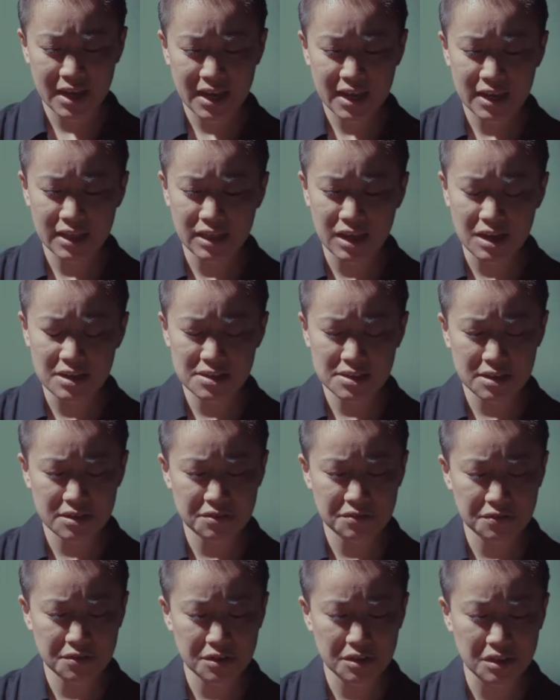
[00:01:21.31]
He lies
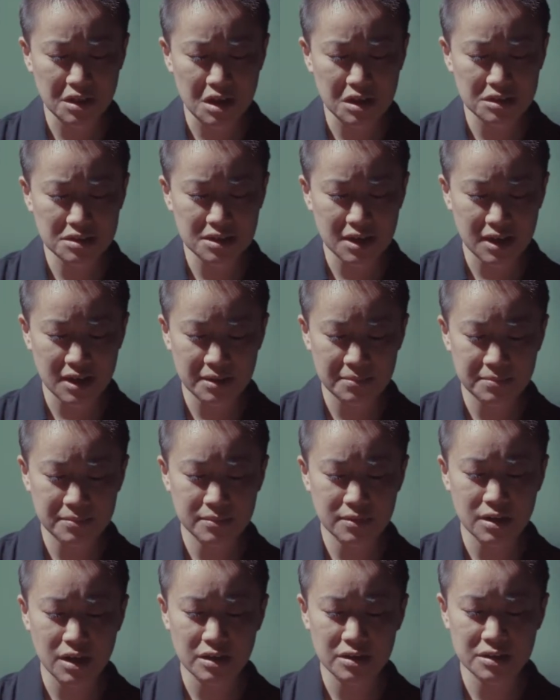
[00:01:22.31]
there for a long time,
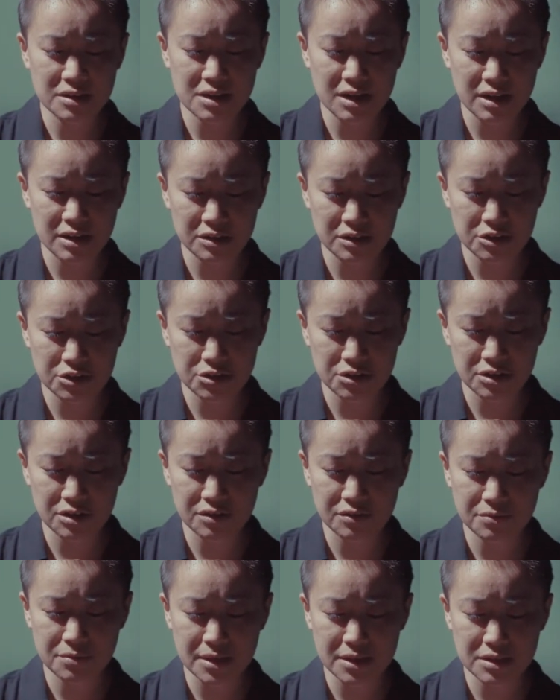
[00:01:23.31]
not entirely
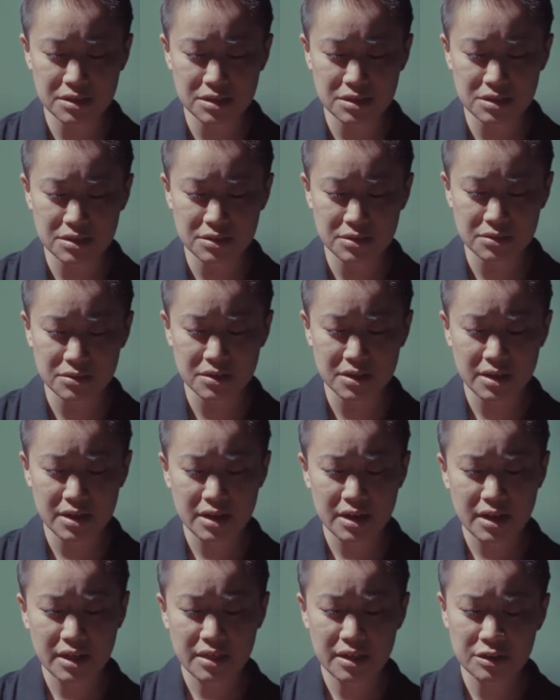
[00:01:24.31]
sure of what to do,
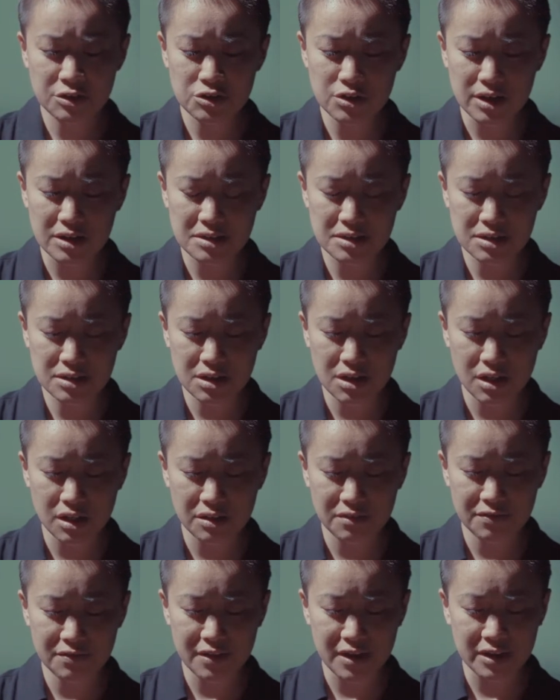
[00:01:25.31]
then tries to call
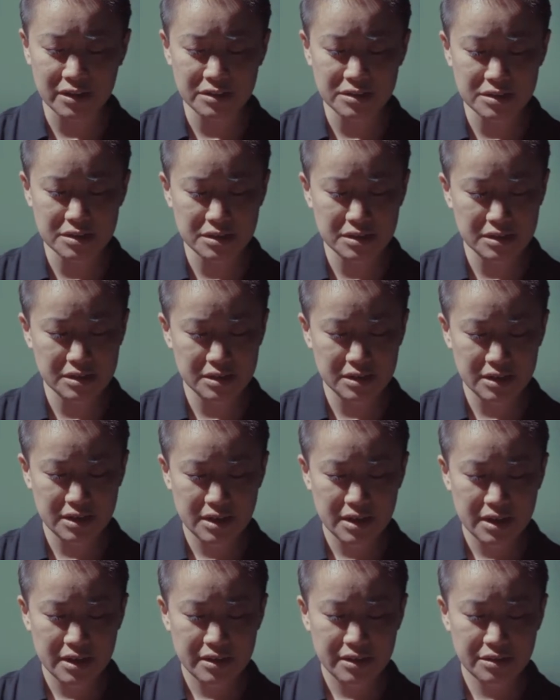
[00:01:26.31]
a friend.
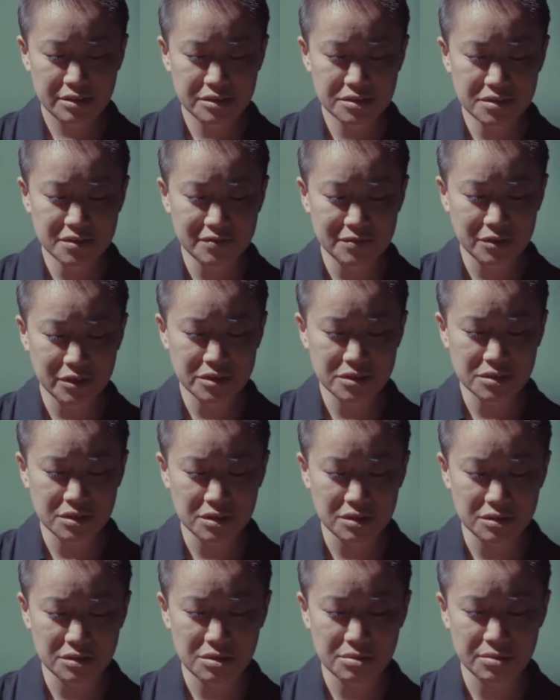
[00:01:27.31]
There is a voice
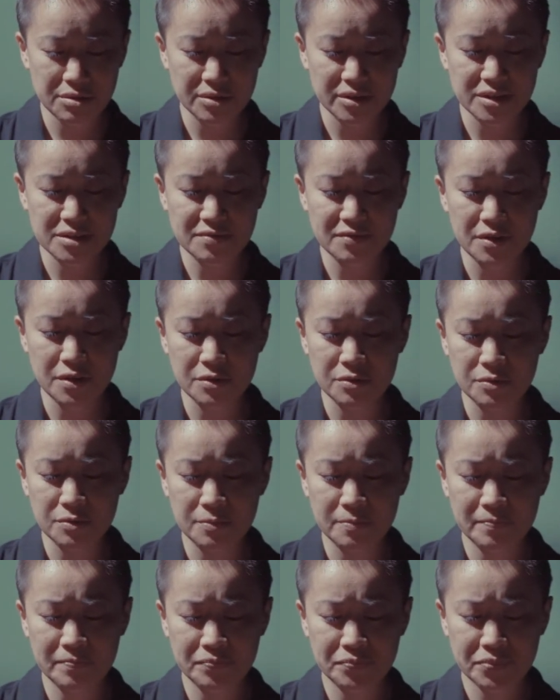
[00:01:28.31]
heard through his phone.
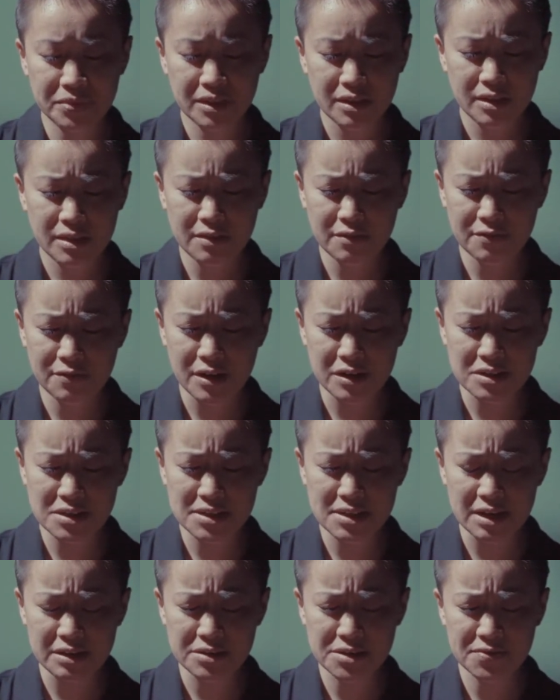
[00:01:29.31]
The friend
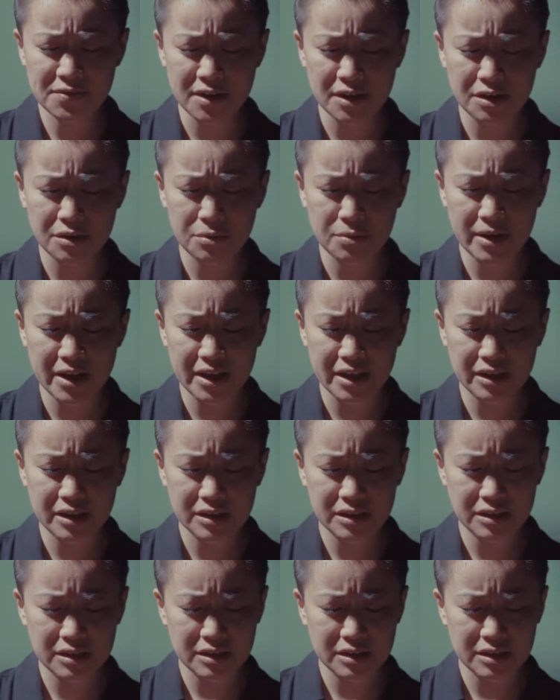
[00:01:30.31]
sounds far away.